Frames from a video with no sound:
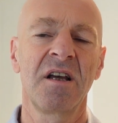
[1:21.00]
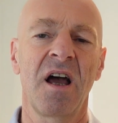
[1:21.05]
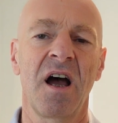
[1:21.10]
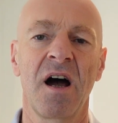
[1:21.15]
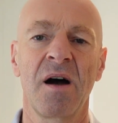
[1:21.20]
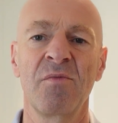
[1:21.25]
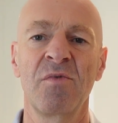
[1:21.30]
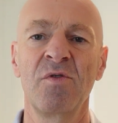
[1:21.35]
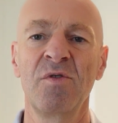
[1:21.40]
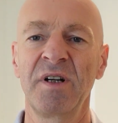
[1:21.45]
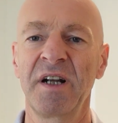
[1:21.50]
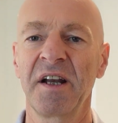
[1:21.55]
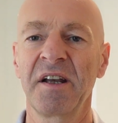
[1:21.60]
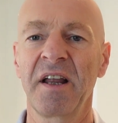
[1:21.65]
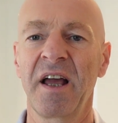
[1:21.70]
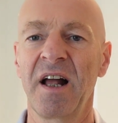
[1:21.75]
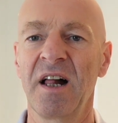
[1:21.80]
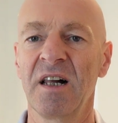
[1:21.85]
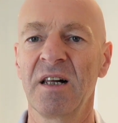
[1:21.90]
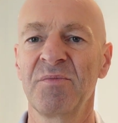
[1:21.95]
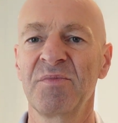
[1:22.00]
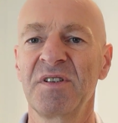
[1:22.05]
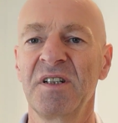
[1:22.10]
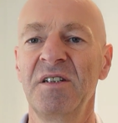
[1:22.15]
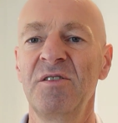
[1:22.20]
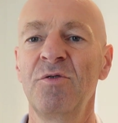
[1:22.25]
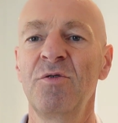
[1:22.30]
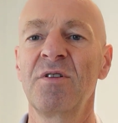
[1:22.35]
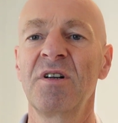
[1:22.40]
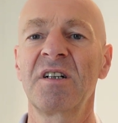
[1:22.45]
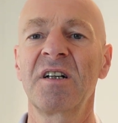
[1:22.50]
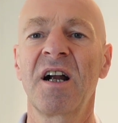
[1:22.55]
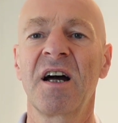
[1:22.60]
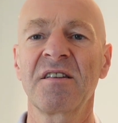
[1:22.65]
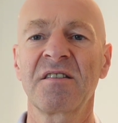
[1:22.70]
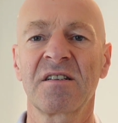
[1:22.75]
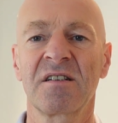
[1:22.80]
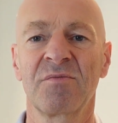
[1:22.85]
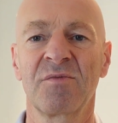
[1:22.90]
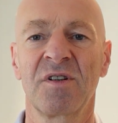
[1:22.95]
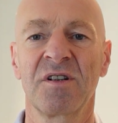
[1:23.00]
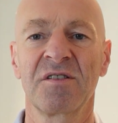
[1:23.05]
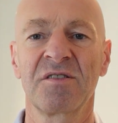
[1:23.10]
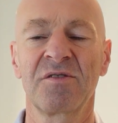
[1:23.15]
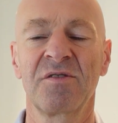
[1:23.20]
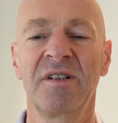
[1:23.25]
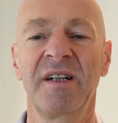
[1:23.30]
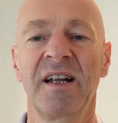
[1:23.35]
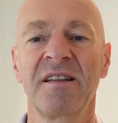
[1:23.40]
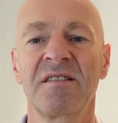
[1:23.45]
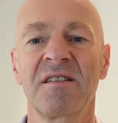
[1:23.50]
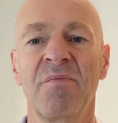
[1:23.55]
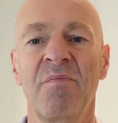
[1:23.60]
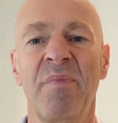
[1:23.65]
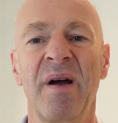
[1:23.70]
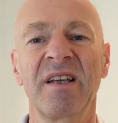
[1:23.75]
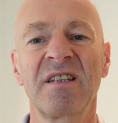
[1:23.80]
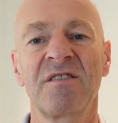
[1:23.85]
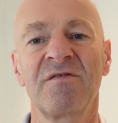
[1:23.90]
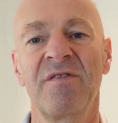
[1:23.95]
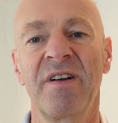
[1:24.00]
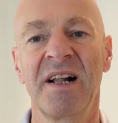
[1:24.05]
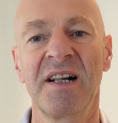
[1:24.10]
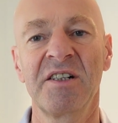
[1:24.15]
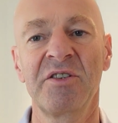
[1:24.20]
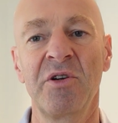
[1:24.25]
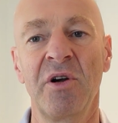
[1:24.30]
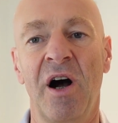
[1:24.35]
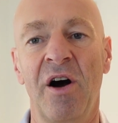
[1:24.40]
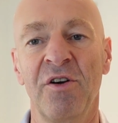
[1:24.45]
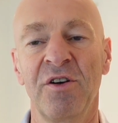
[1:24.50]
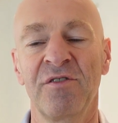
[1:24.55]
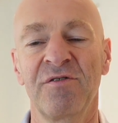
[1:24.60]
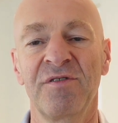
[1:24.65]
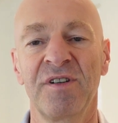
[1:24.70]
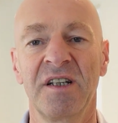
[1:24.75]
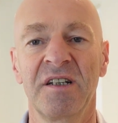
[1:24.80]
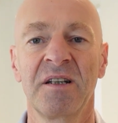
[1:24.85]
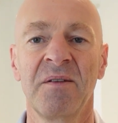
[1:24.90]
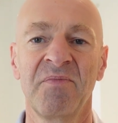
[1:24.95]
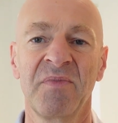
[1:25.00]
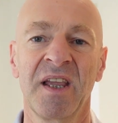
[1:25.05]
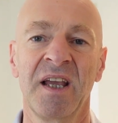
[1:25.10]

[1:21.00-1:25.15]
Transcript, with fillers: um, who can help the Google customers to get the best value out of it.